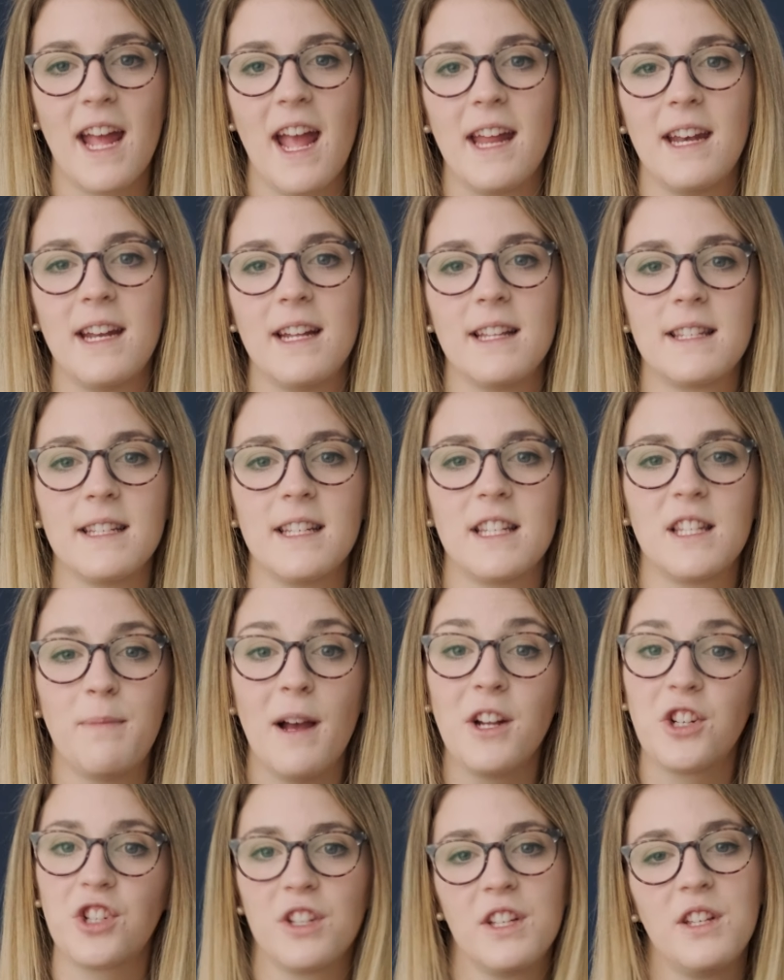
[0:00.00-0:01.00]
and it's
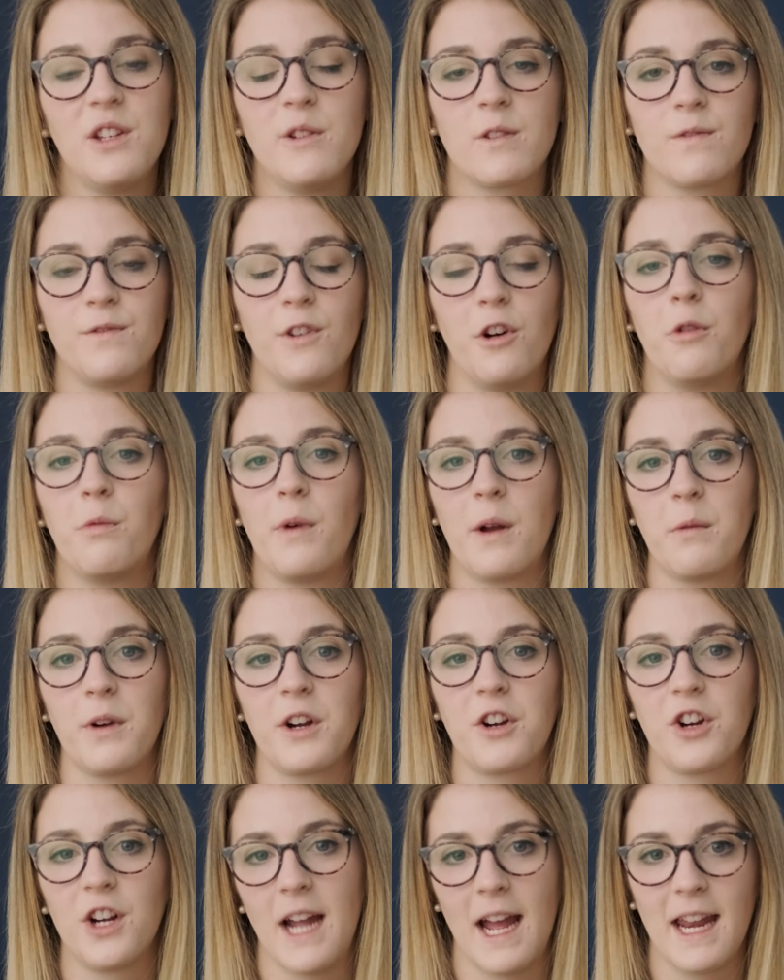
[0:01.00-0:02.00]
especially useful when we're
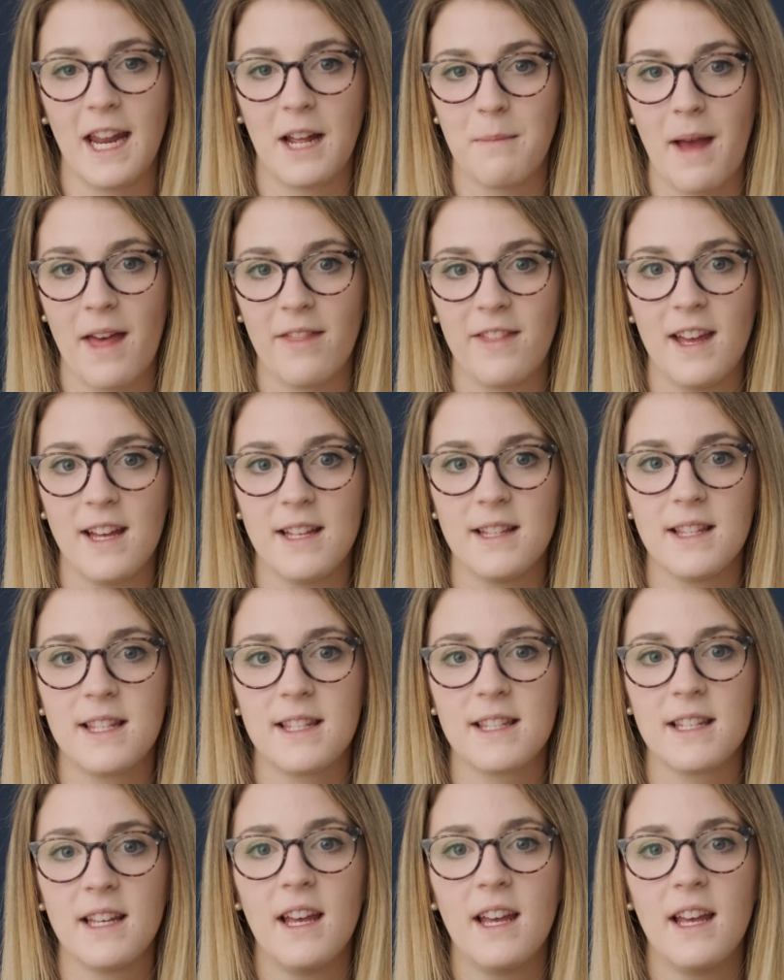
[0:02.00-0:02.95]
creating methods.